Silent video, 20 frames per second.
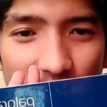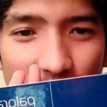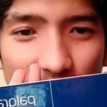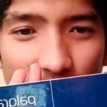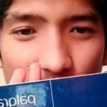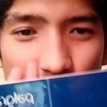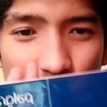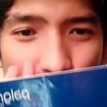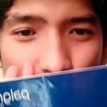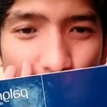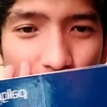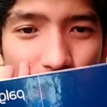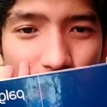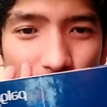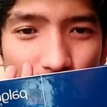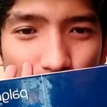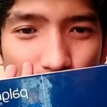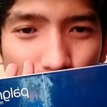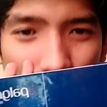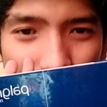If you want
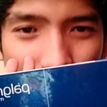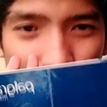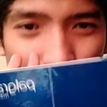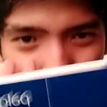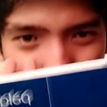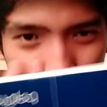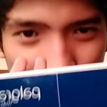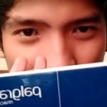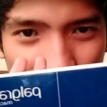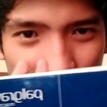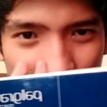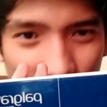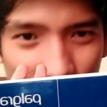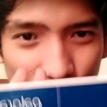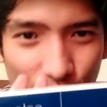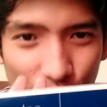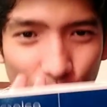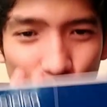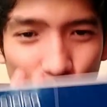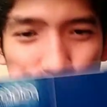to buy this book,
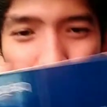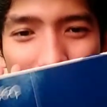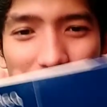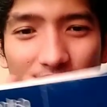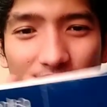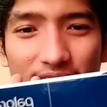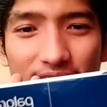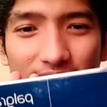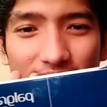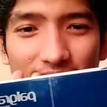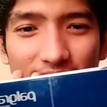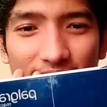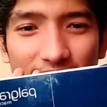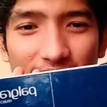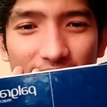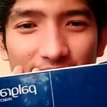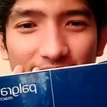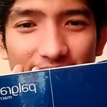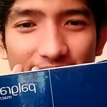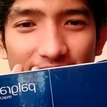just call me
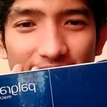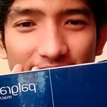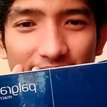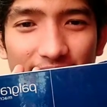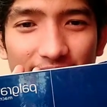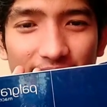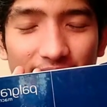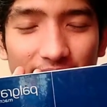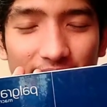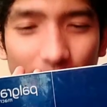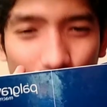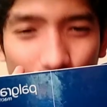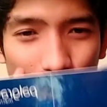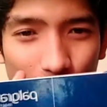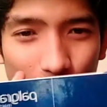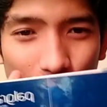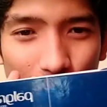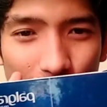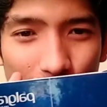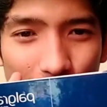and I
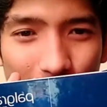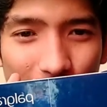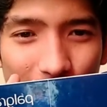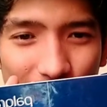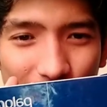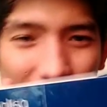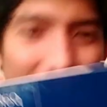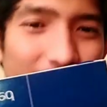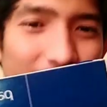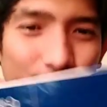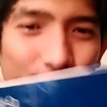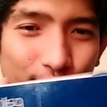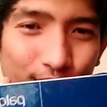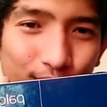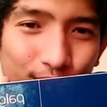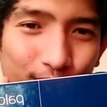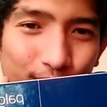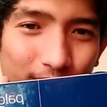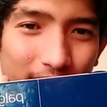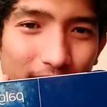will send it to
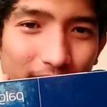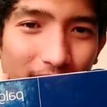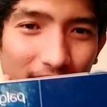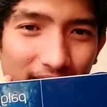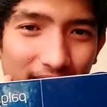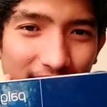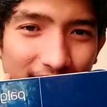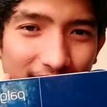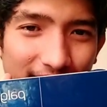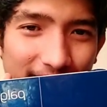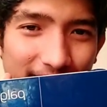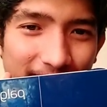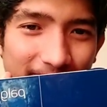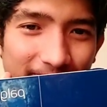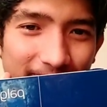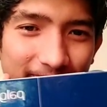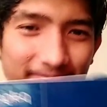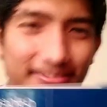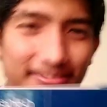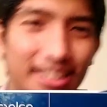you directly.
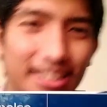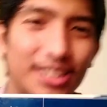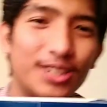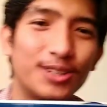Thank